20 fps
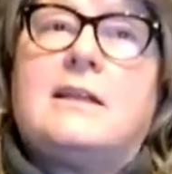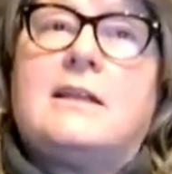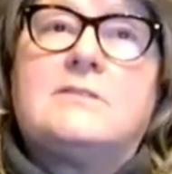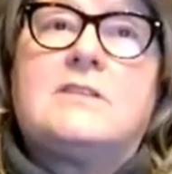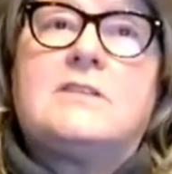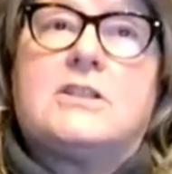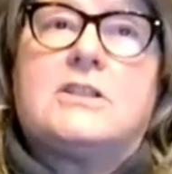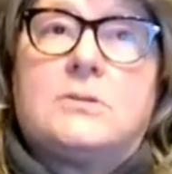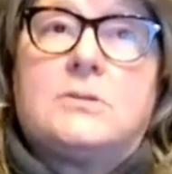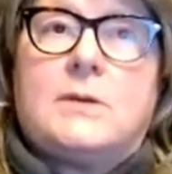
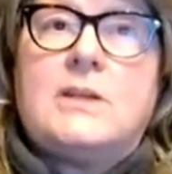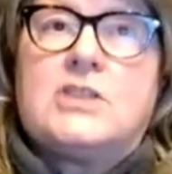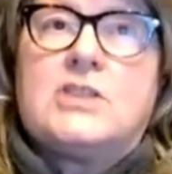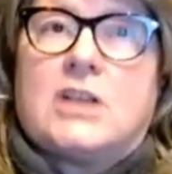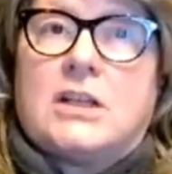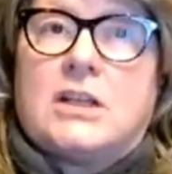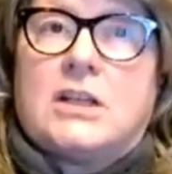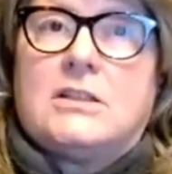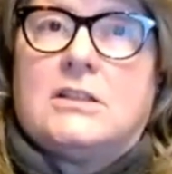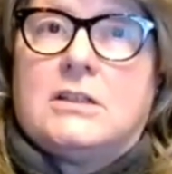kind of
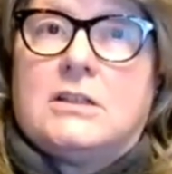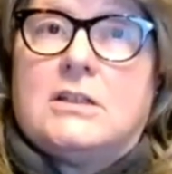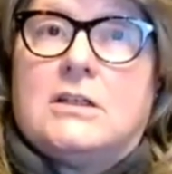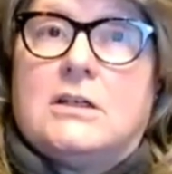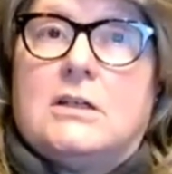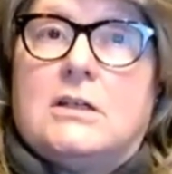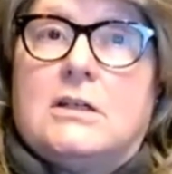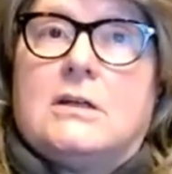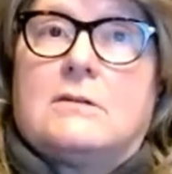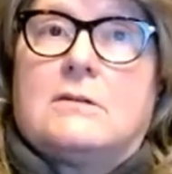situation,
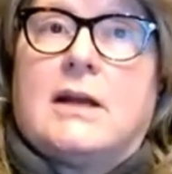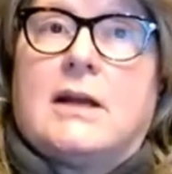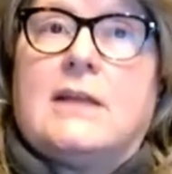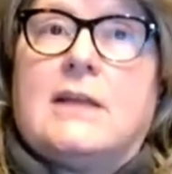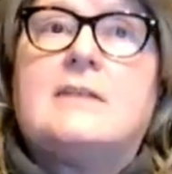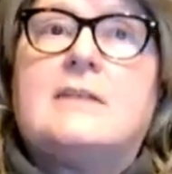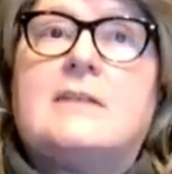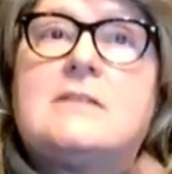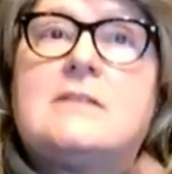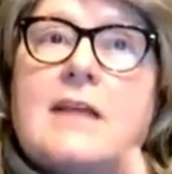
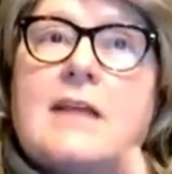right?